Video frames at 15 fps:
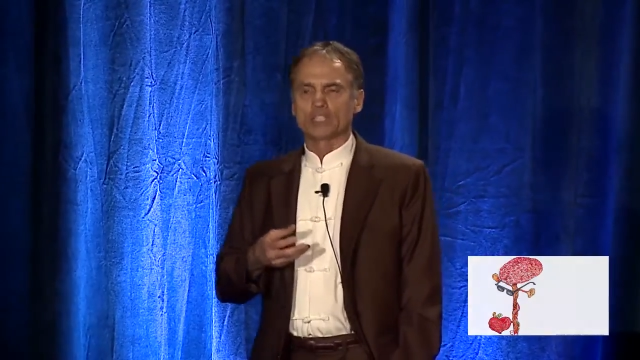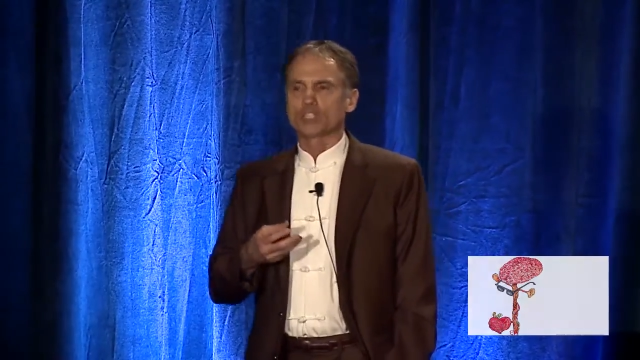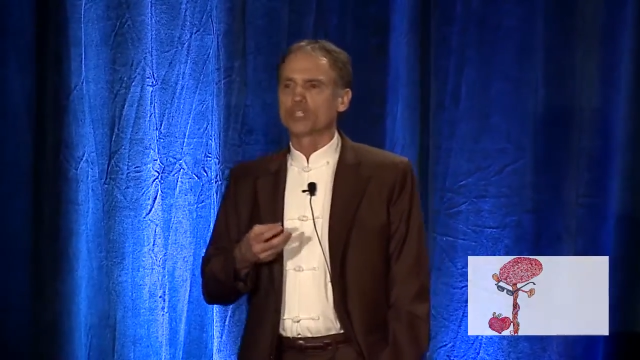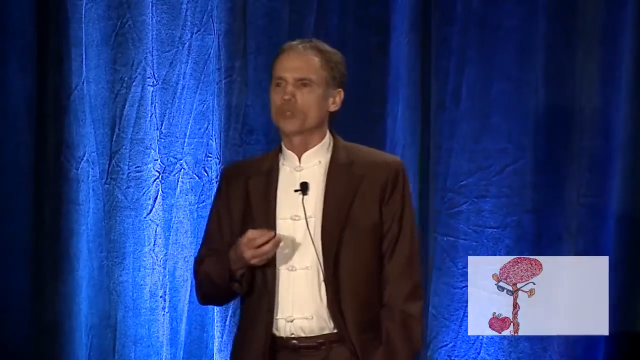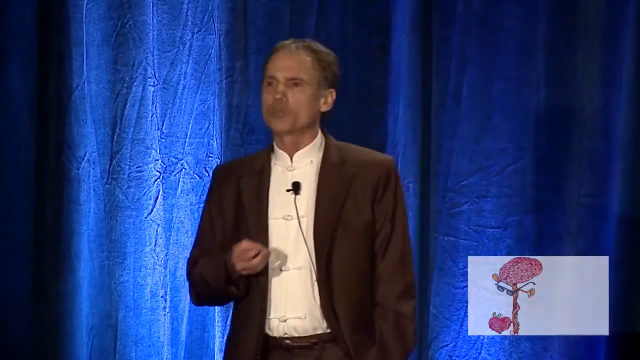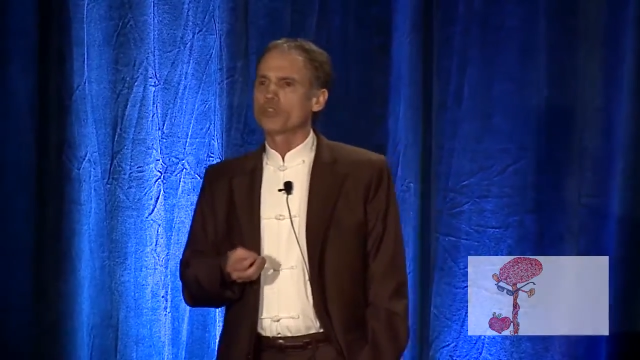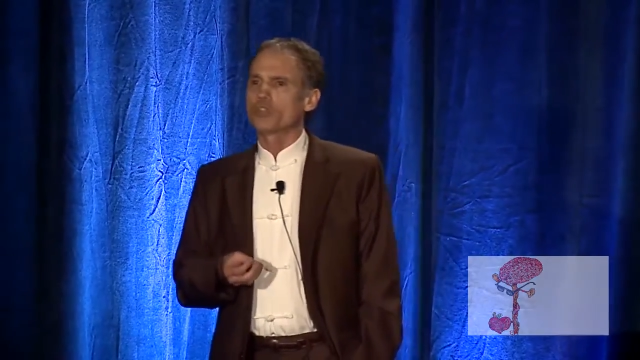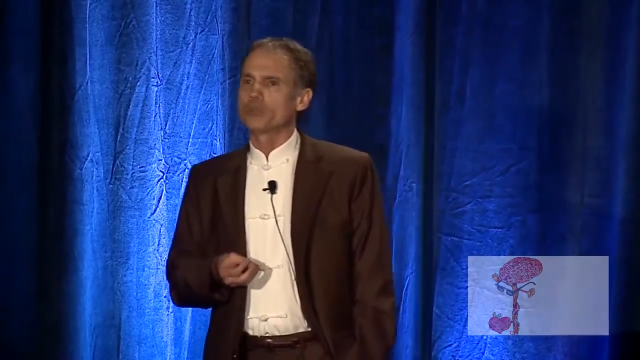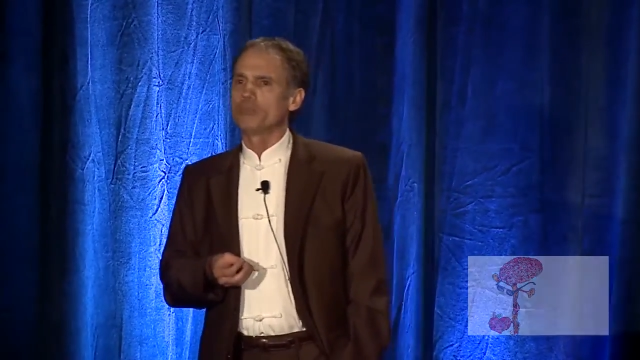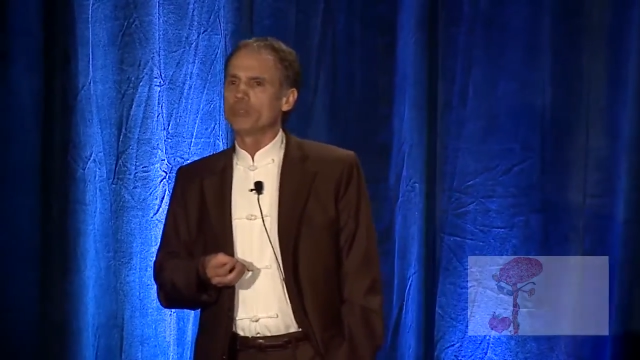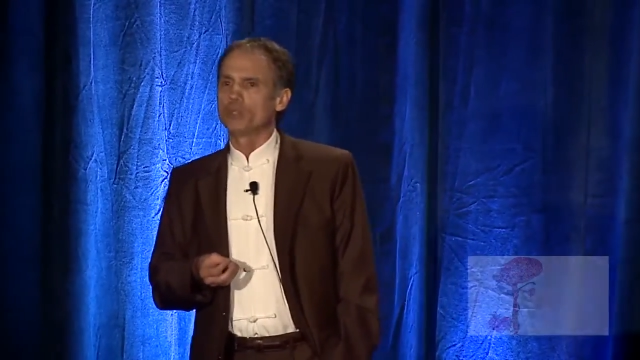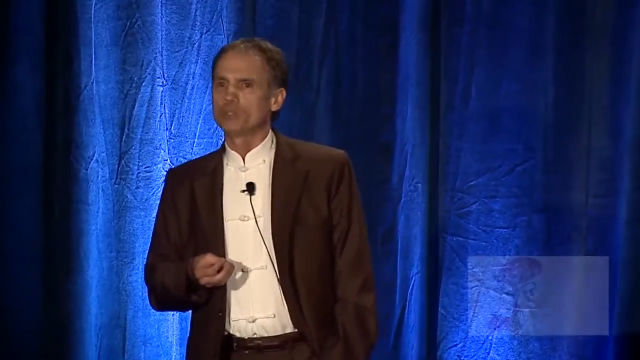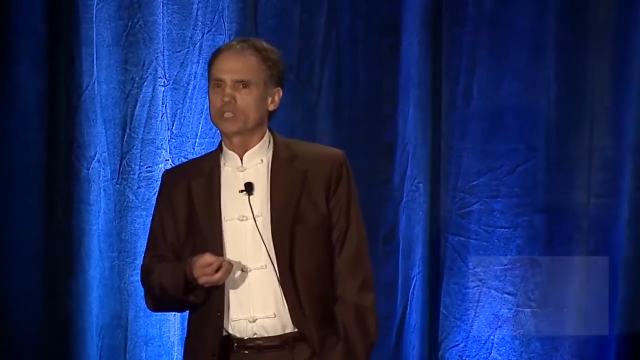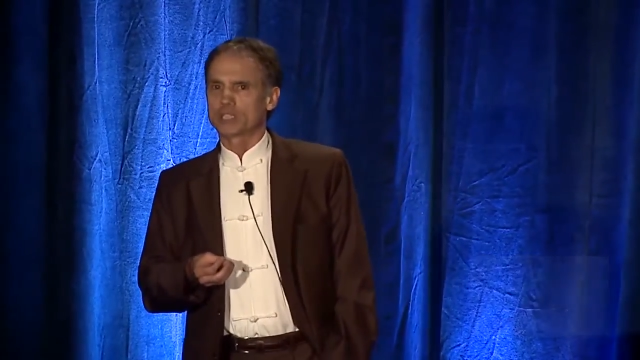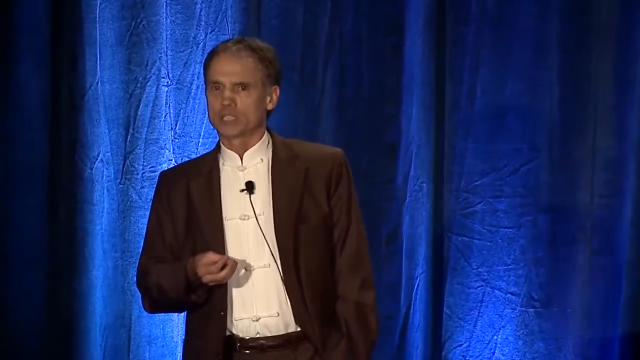to do with the
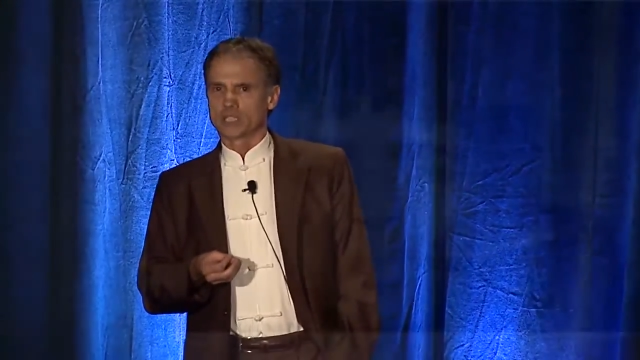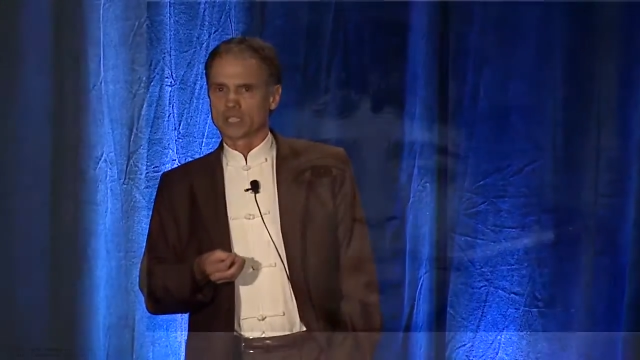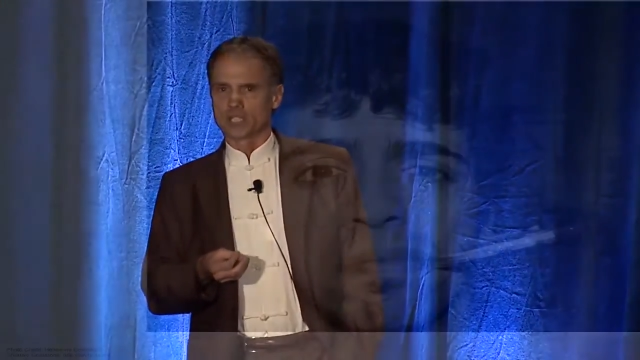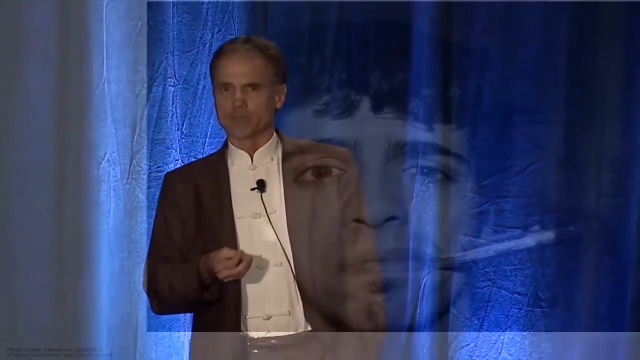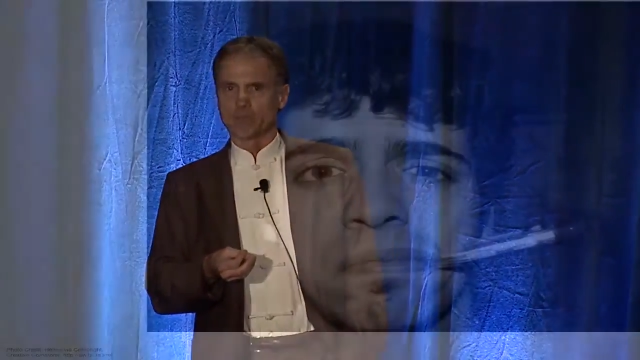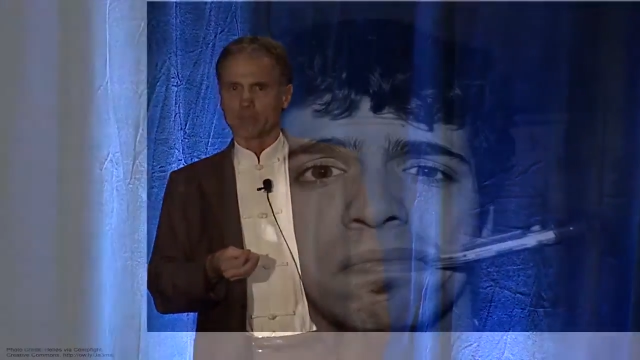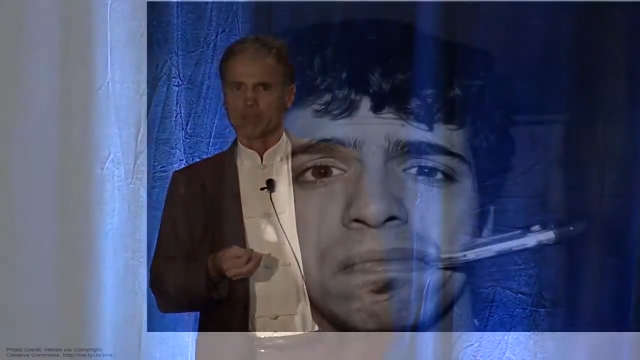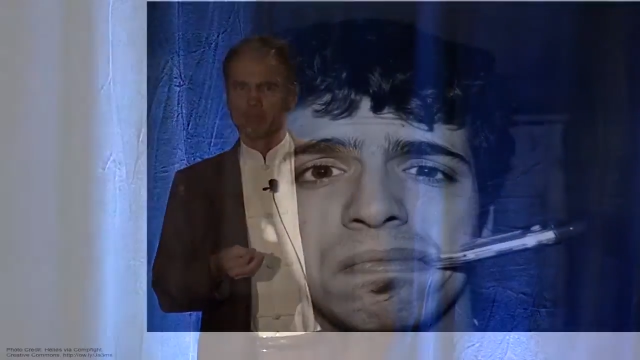immune system.